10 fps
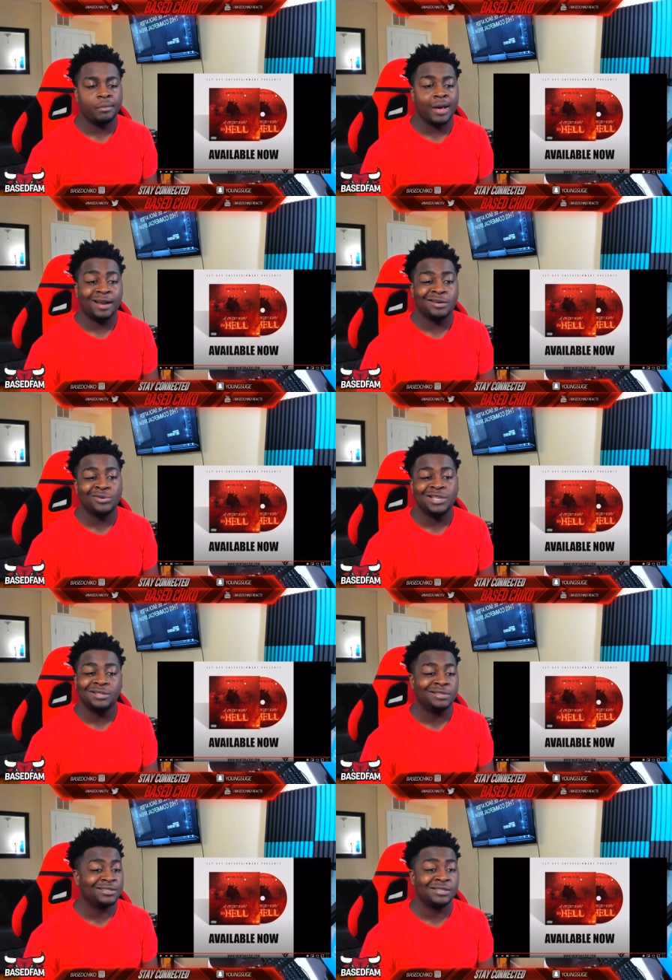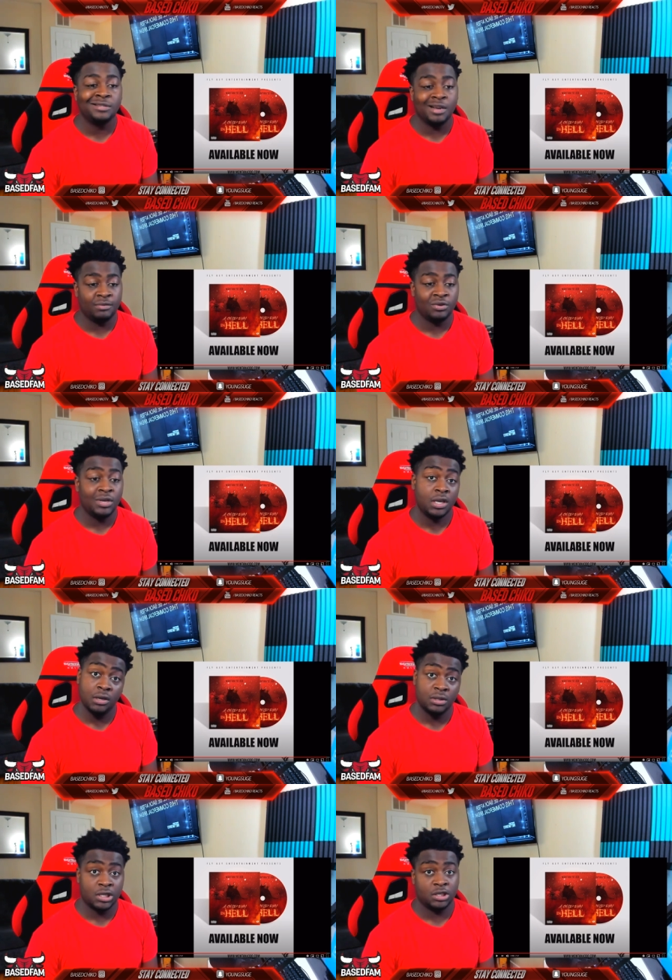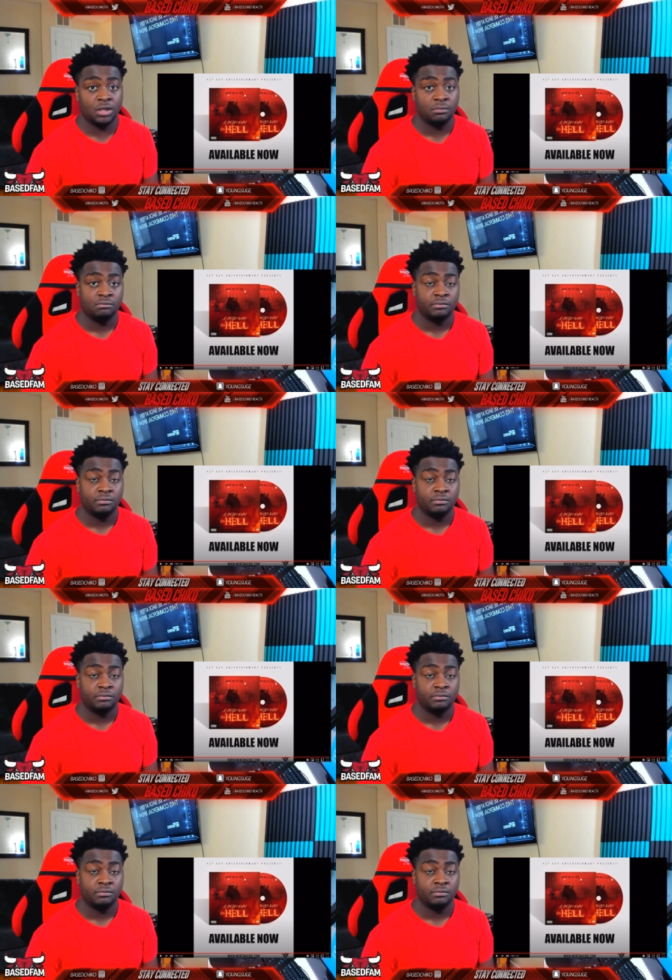But I know he this is a W. He killed this shit.